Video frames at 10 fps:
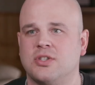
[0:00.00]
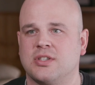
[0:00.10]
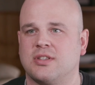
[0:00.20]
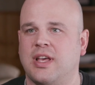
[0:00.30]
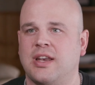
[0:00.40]

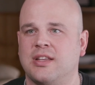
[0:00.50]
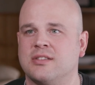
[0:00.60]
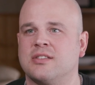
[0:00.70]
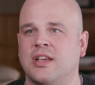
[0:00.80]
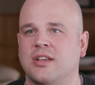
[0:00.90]
just that
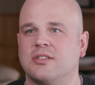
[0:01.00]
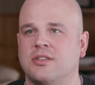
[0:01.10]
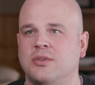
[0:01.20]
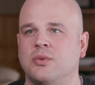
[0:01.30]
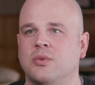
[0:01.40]
instinct
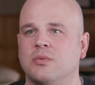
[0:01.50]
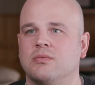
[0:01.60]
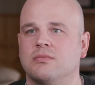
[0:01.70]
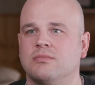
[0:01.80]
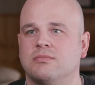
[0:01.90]
to
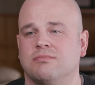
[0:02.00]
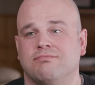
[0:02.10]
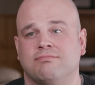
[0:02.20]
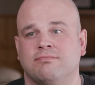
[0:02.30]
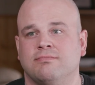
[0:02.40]

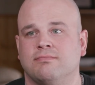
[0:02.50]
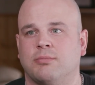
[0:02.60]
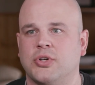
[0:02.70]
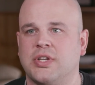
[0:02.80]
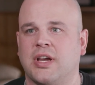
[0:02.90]

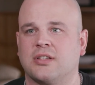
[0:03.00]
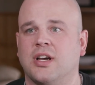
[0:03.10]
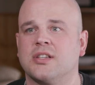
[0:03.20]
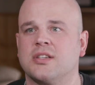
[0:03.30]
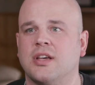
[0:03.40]
protect
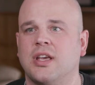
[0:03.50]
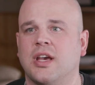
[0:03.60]
us, I